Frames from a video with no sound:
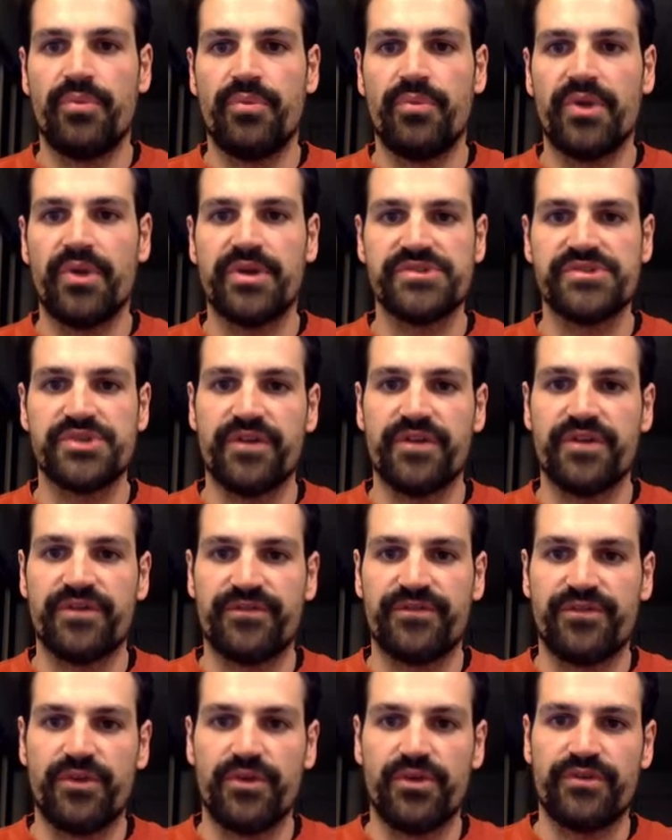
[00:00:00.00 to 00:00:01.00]
But as you get
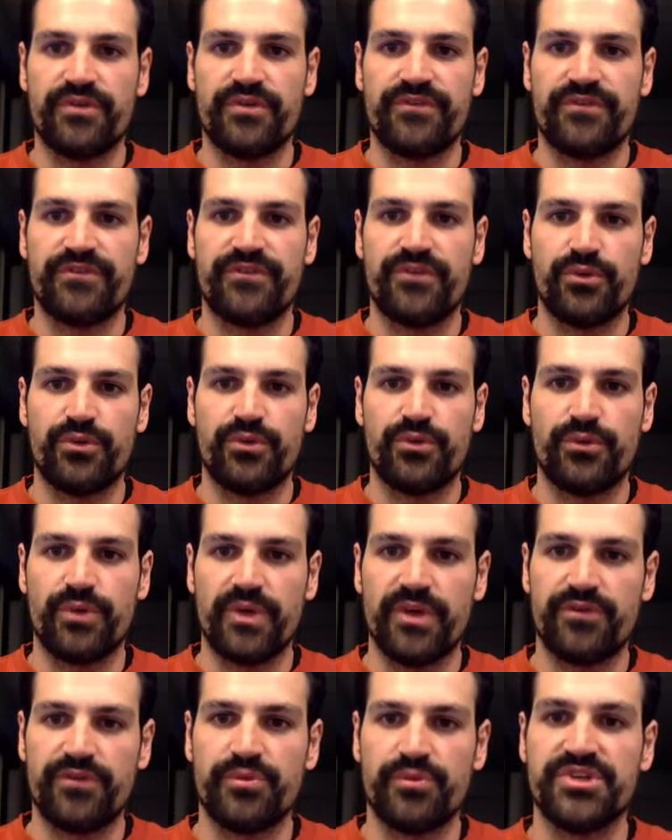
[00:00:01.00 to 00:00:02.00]
further and further
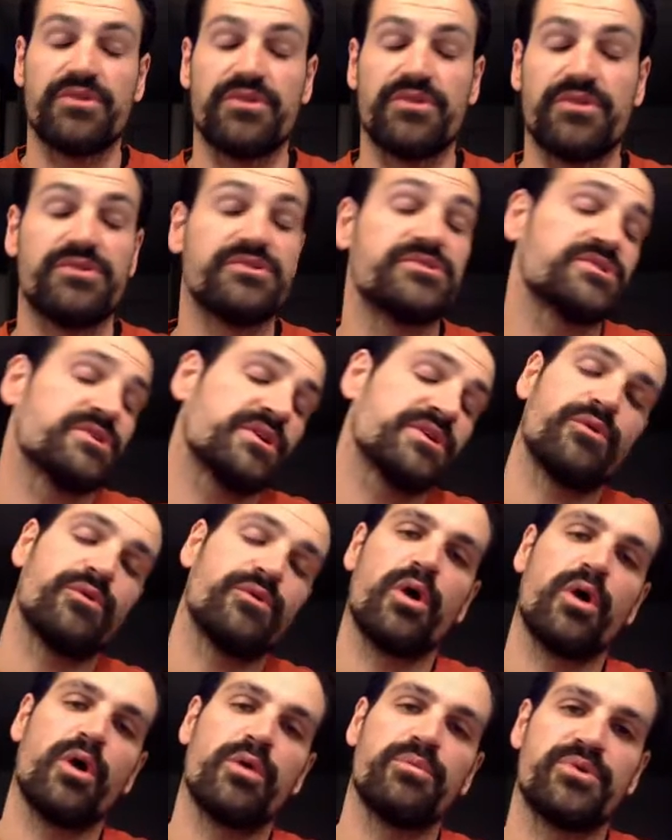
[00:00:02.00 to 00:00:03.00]
away from each other, so let's
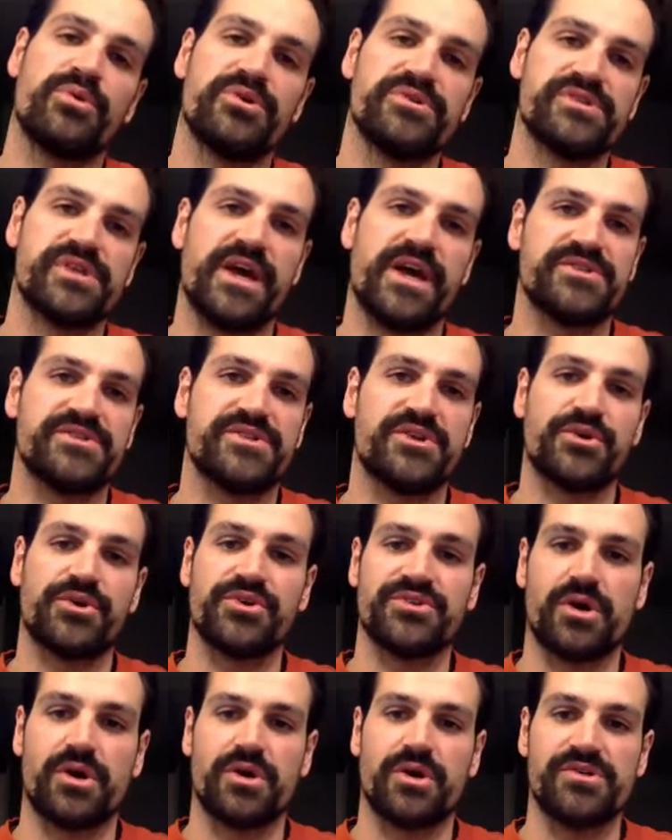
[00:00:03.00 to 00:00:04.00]
say one person has their
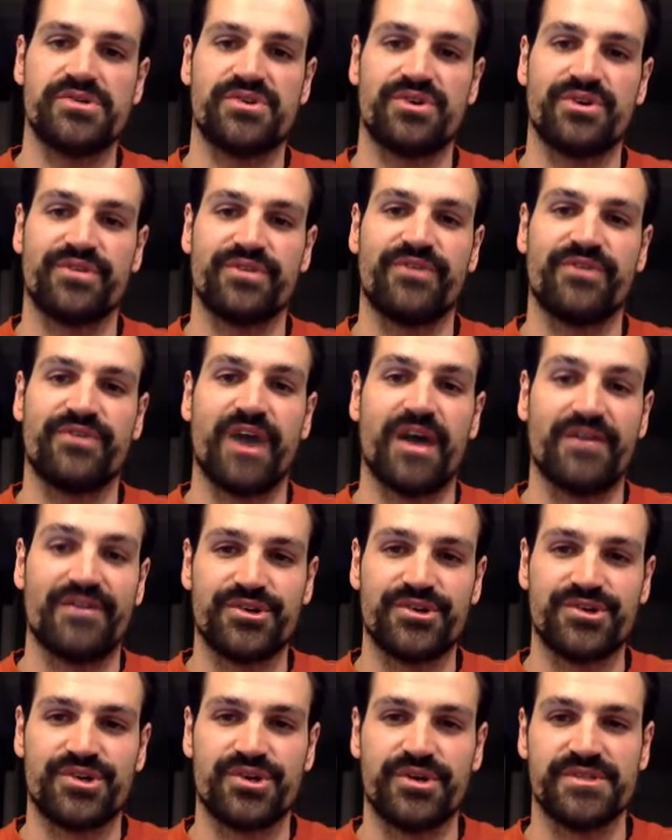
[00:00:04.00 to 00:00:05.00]
guitar string at
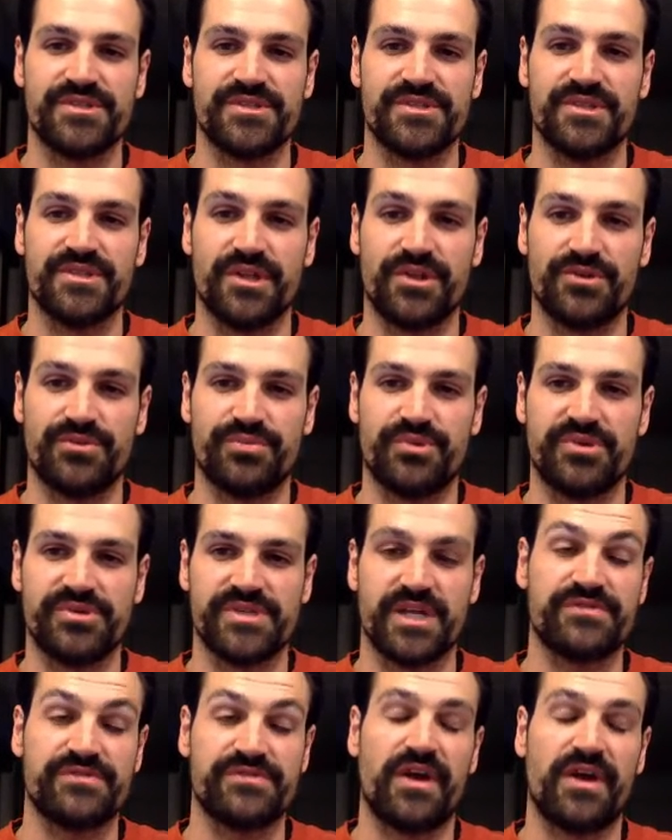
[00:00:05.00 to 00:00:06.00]
500 hertz and the other
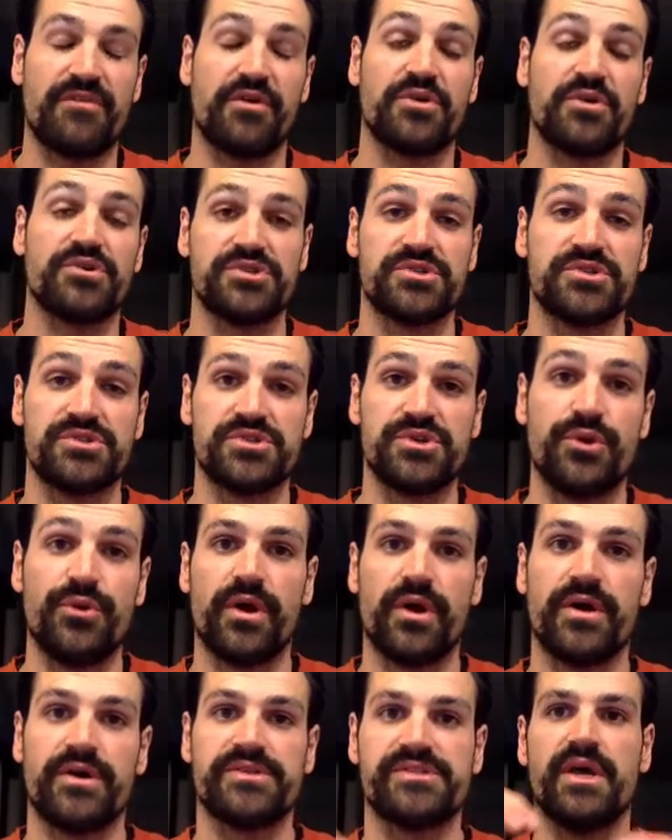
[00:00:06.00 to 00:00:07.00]
person has 502
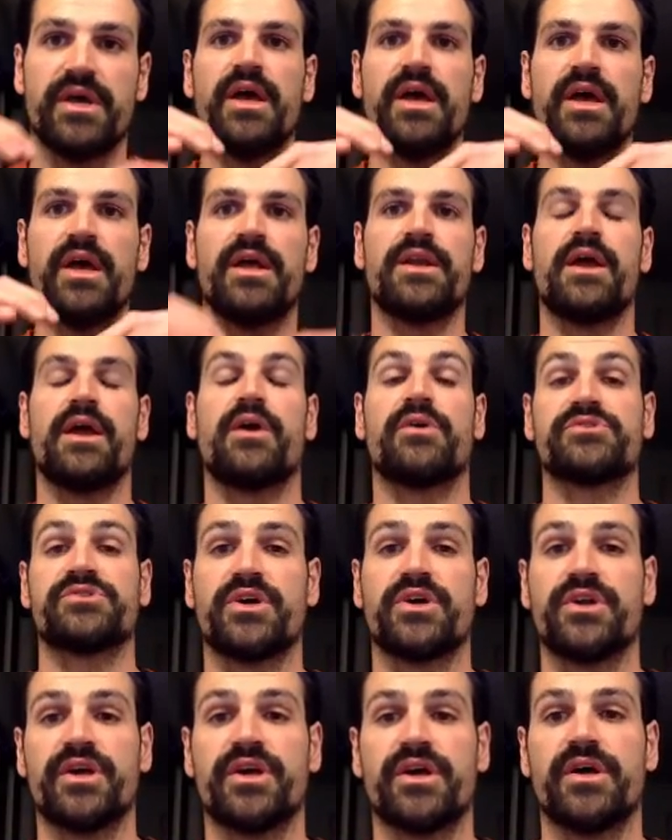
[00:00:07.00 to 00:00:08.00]
hertz, now it's
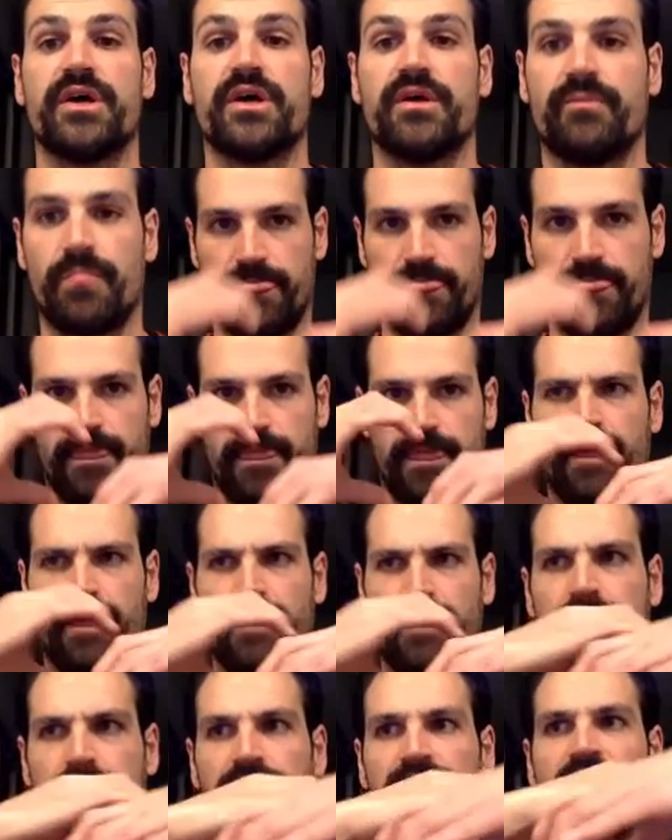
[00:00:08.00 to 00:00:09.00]
going to
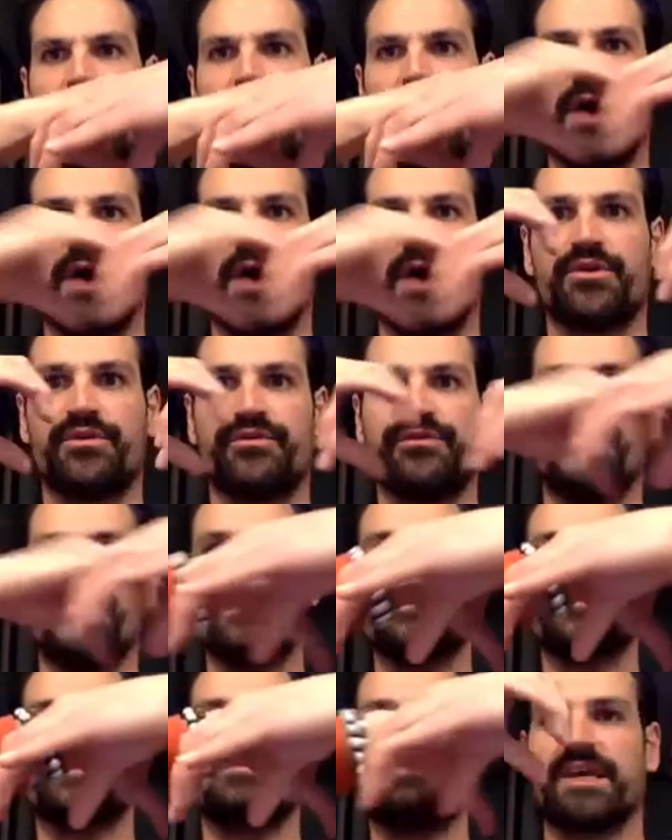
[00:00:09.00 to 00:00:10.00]
get out of
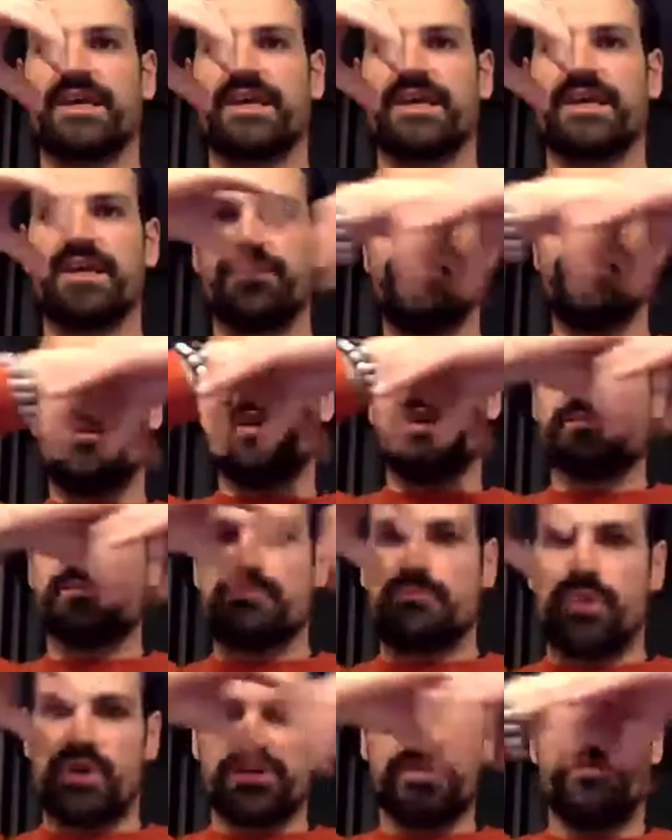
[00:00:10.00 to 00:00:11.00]
phase and back in phase
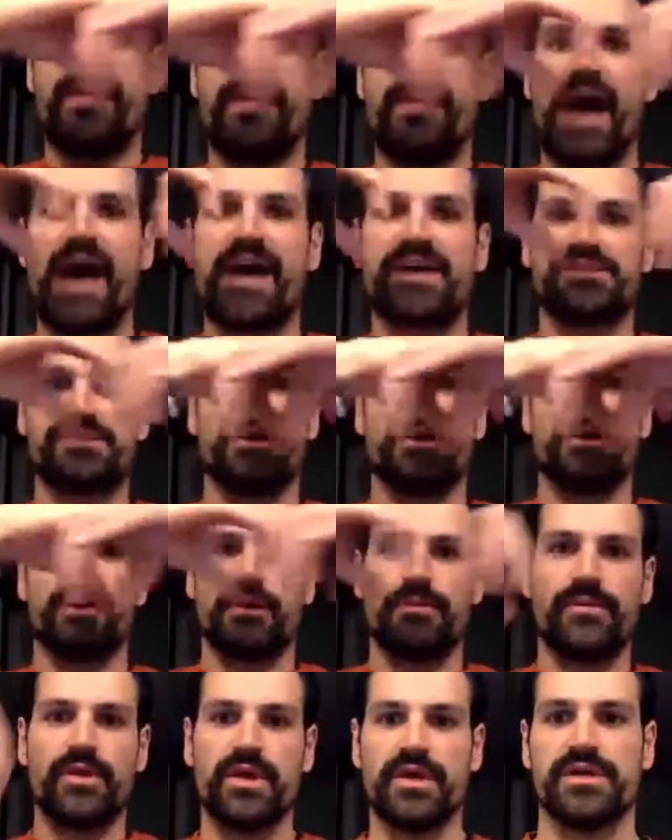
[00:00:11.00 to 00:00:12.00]
much
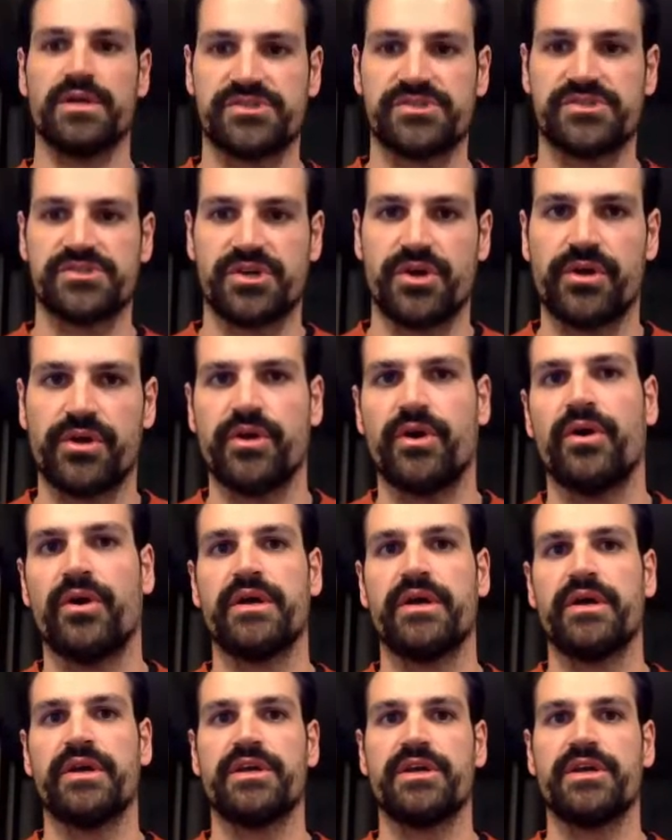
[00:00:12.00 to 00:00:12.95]
faster. And it's going to go.